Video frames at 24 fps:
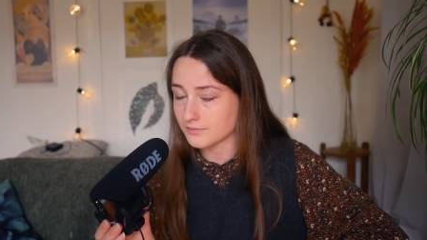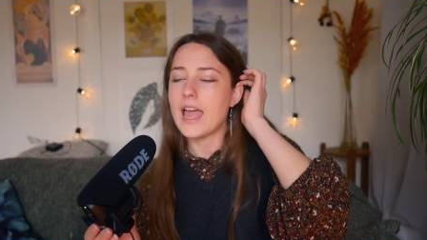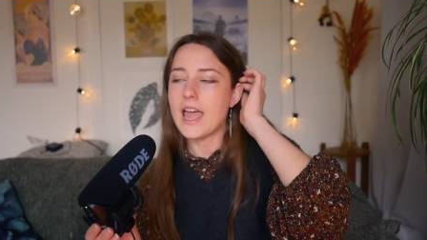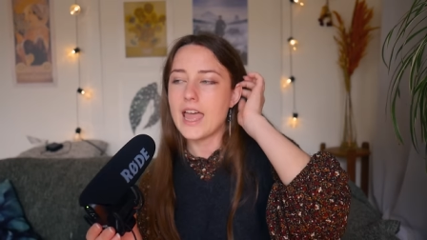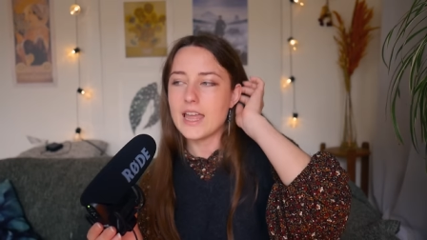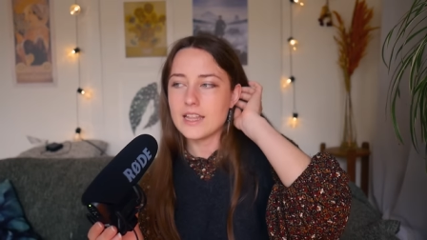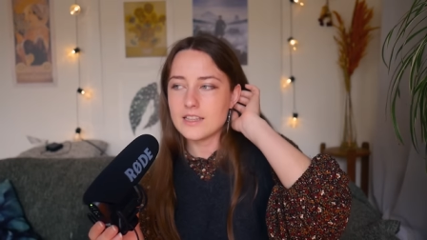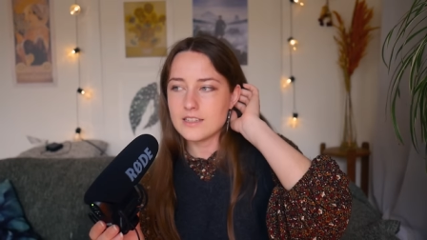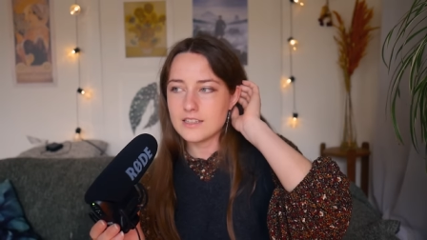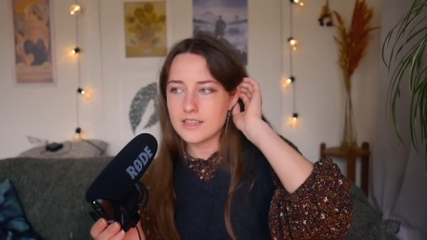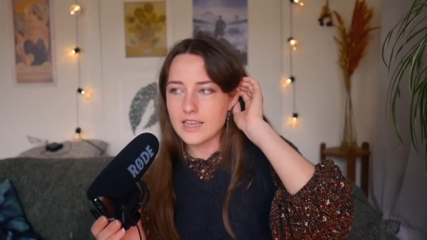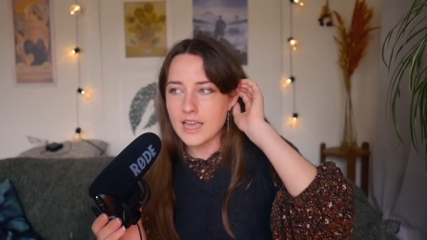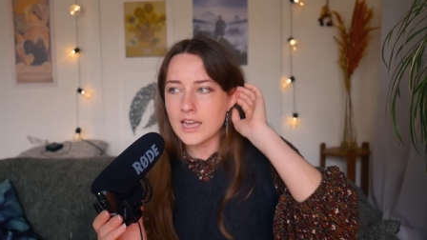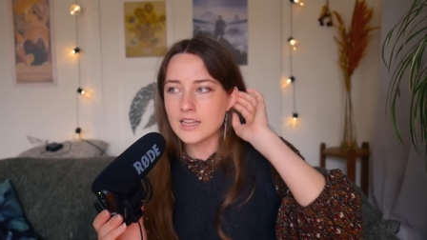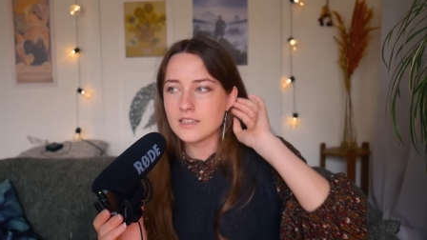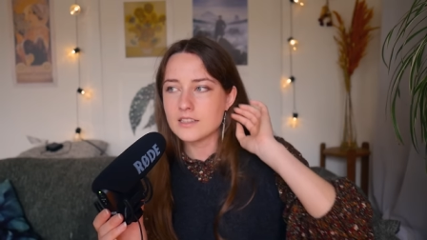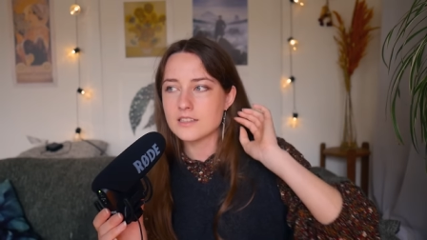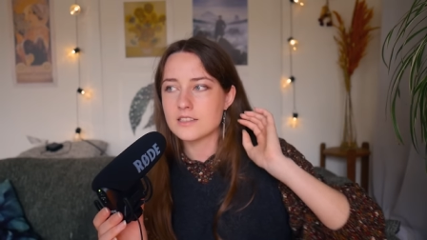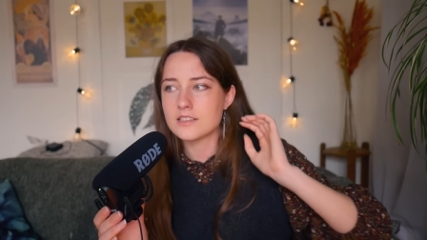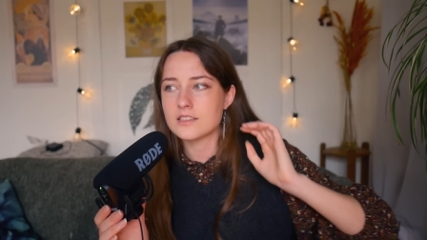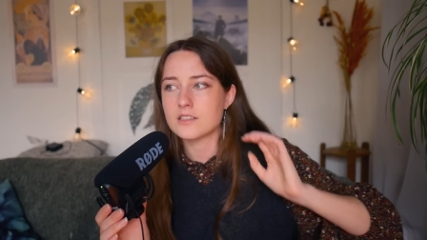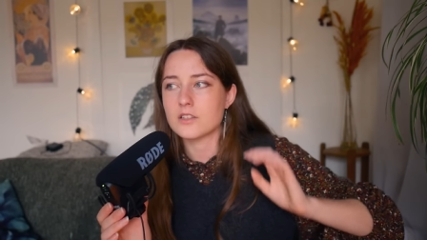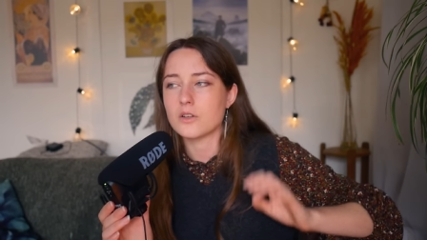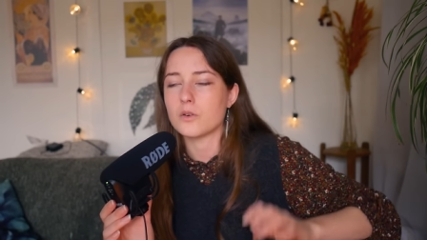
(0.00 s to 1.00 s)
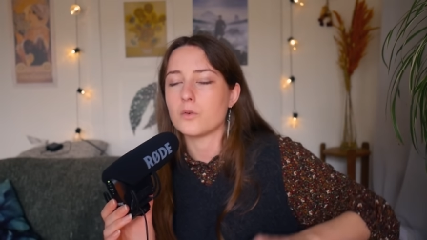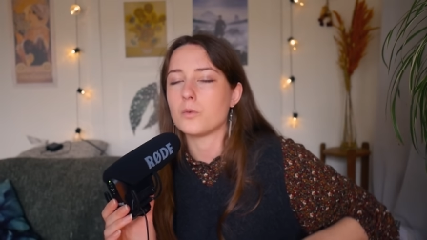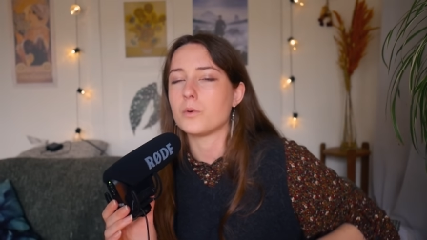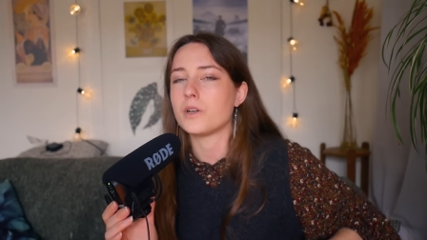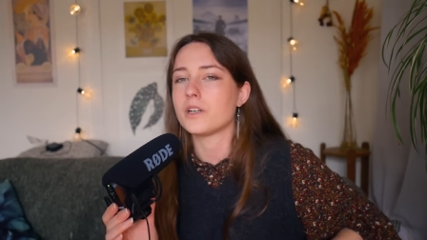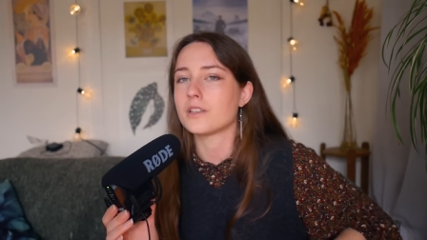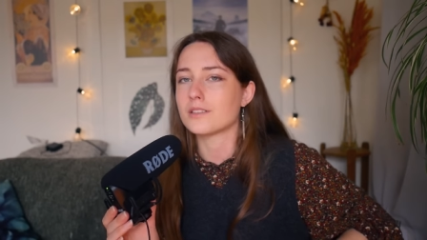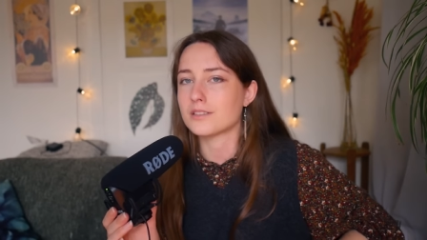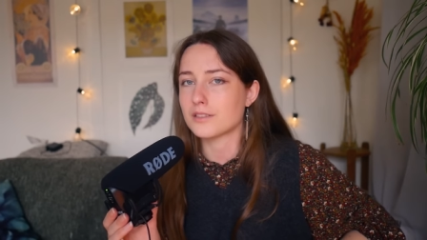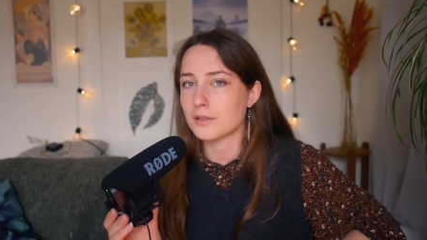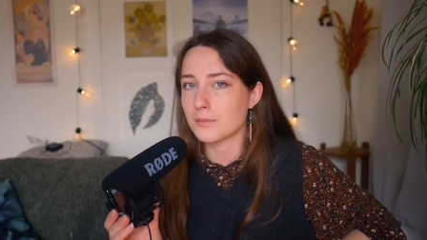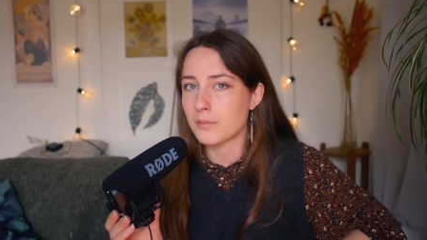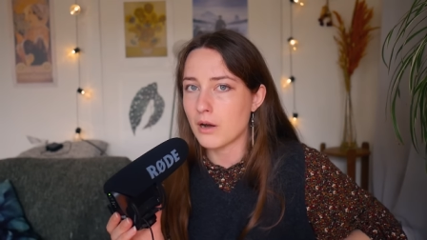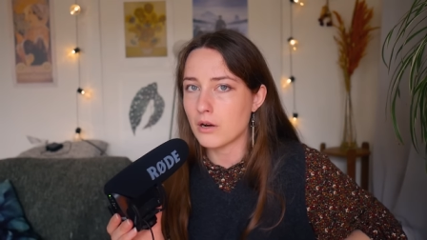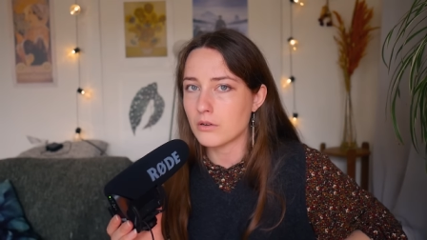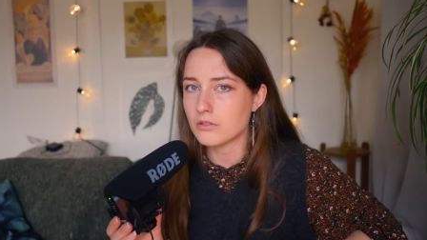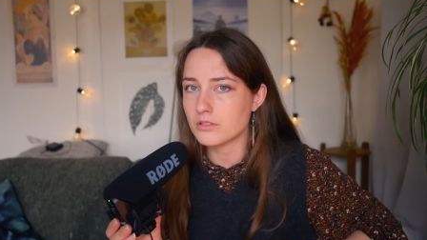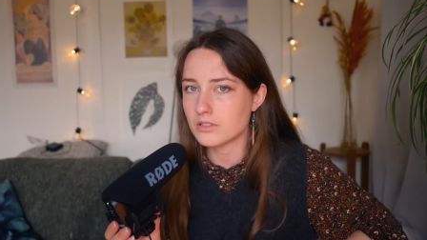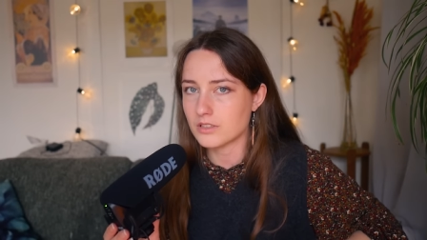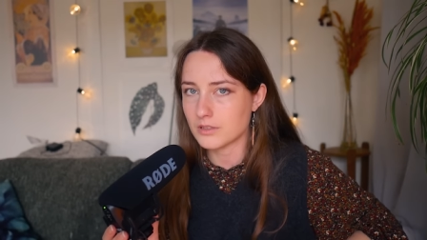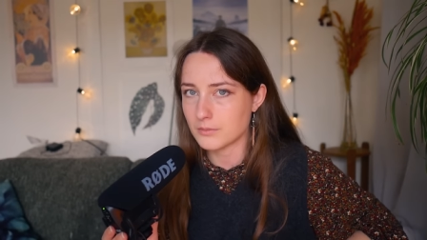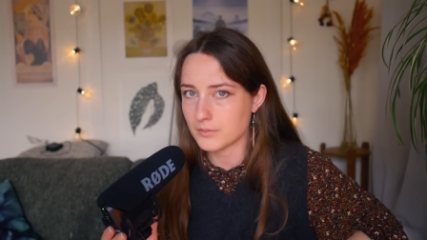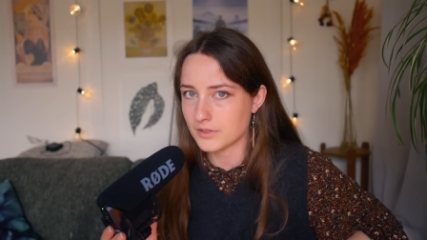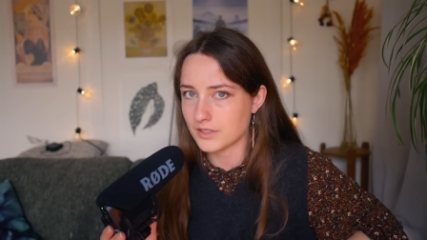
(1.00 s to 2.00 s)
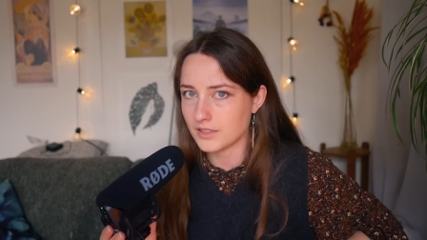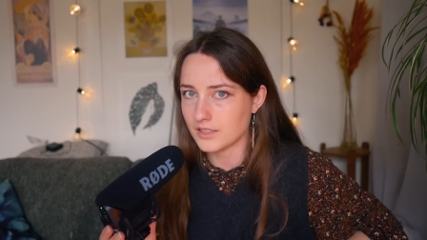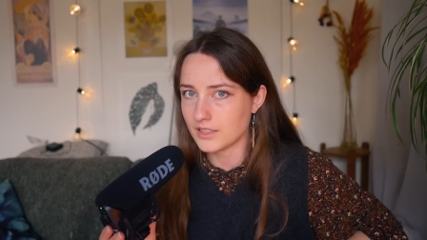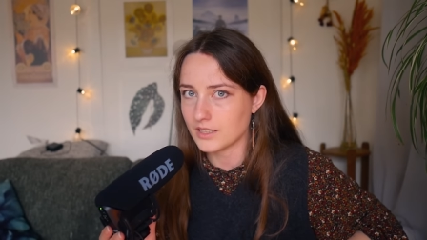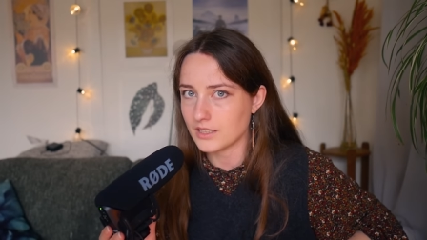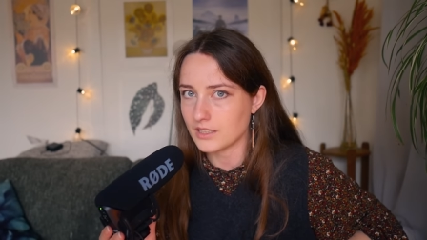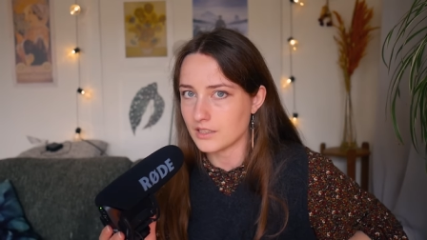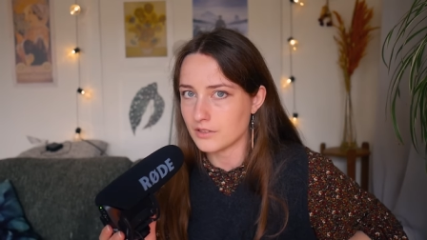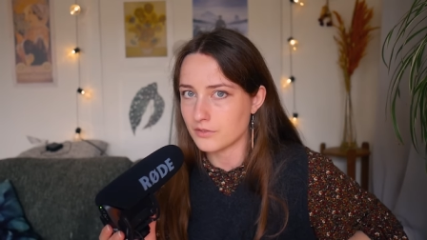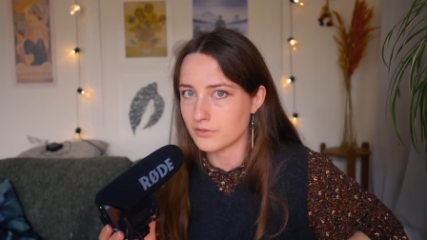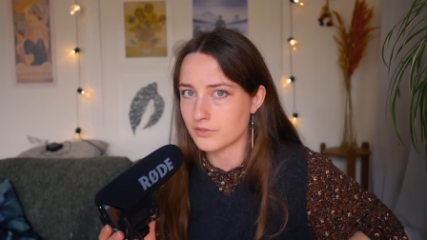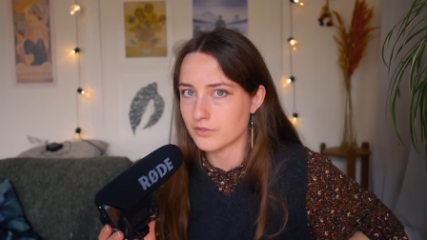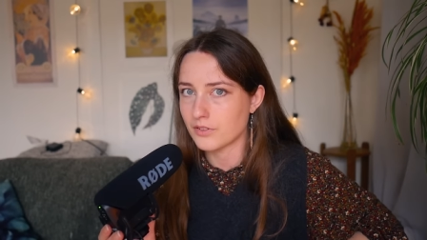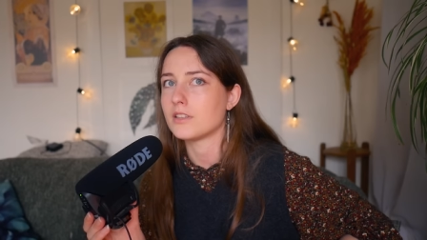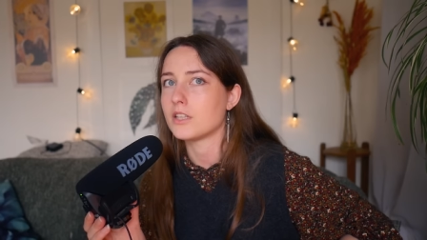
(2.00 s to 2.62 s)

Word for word: And yet, we are supposed to believe